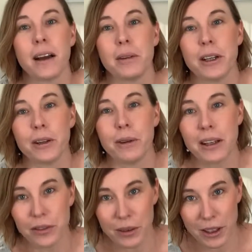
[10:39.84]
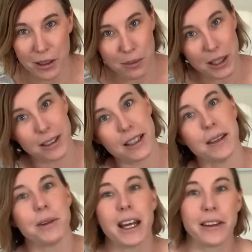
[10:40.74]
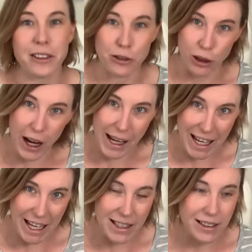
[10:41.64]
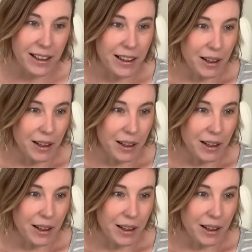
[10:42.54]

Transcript: We got away from the humidity. We had the dry heat.